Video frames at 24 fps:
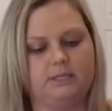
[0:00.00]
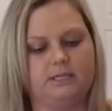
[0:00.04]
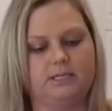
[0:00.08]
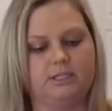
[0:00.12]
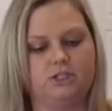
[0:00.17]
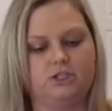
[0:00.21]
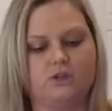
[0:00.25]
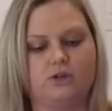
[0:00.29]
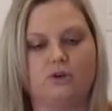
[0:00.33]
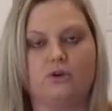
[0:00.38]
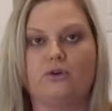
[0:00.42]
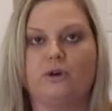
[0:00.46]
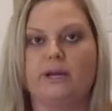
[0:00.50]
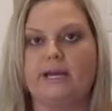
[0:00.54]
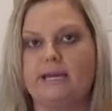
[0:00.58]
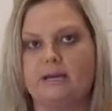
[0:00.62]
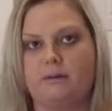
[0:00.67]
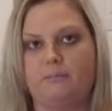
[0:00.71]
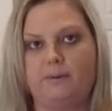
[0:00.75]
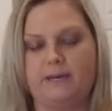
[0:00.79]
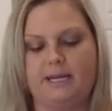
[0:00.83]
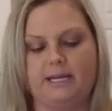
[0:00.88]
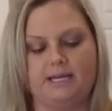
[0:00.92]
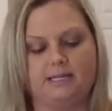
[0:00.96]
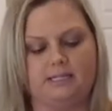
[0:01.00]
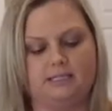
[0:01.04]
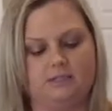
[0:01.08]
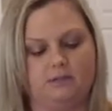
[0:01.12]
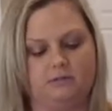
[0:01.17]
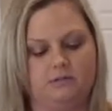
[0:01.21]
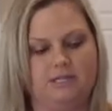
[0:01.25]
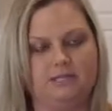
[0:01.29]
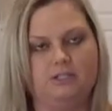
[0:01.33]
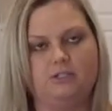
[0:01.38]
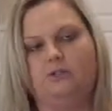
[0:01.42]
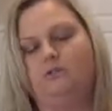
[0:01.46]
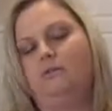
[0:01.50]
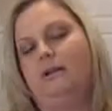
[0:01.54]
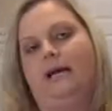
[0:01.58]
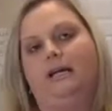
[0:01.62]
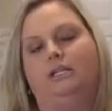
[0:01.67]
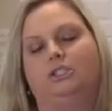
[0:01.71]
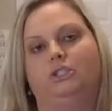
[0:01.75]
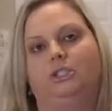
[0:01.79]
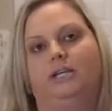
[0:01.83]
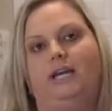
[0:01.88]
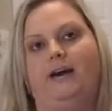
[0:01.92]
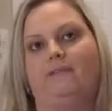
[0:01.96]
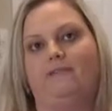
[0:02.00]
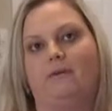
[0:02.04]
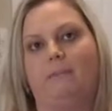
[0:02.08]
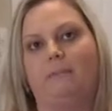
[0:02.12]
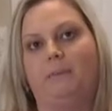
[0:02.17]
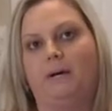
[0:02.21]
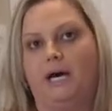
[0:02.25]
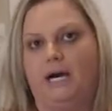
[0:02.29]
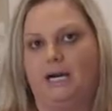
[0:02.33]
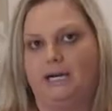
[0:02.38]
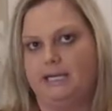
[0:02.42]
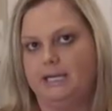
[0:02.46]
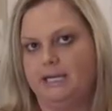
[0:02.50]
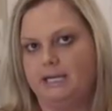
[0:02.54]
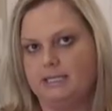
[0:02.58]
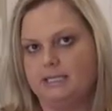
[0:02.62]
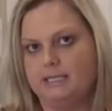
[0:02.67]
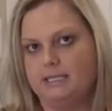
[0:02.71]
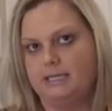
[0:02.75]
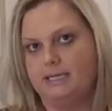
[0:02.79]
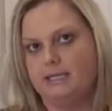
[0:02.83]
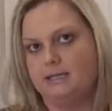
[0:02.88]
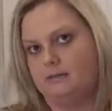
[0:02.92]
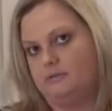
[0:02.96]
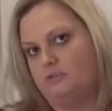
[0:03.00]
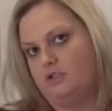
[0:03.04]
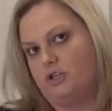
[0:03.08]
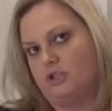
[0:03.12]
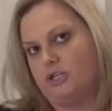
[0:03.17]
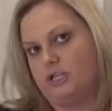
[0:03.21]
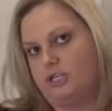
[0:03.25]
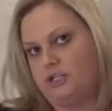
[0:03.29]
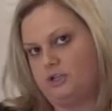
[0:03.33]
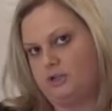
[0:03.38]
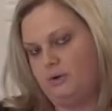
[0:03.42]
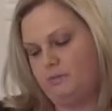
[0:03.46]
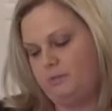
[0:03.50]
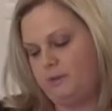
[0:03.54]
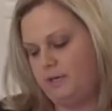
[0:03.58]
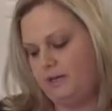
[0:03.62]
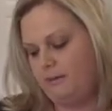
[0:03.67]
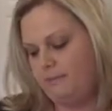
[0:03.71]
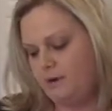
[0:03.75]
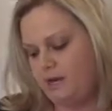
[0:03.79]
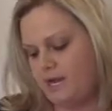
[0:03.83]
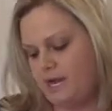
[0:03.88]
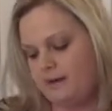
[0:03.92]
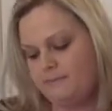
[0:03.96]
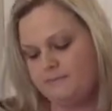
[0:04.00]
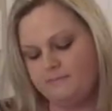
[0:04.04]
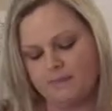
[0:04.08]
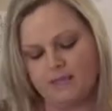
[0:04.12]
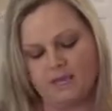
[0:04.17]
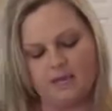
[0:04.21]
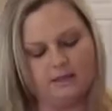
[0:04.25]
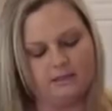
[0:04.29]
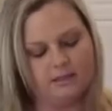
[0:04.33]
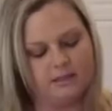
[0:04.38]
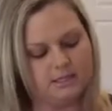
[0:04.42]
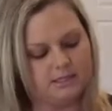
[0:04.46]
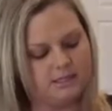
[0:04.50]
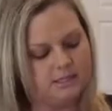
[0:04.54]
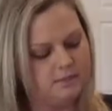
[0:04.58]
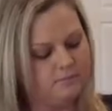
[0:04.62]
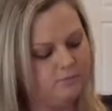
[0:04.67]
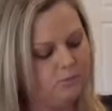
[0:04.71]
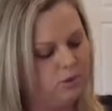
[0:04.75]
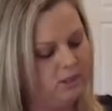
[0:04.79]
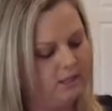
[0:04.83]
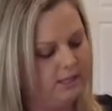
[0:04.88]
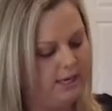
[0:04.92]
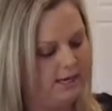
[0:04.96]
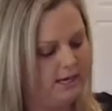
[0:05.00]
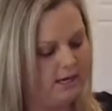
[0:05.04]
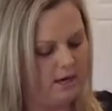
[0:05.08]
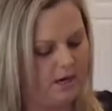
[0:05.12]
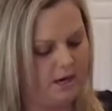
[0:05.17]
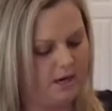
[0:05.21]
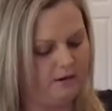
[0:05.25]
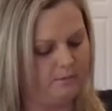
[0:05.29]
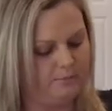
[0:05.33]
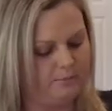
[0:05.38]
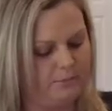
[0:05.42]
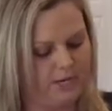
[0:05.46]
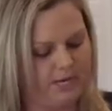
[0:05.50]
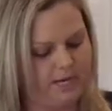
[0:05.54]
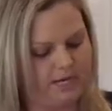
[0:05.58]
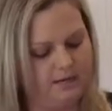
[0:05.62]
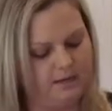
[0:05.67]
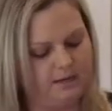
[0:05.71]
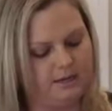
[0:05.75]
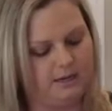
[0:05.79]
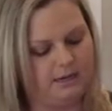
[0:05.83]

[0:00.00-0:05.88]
It's Greek pita. So these don't actually have a pocket like traditional pita bread. This is more like naan bread.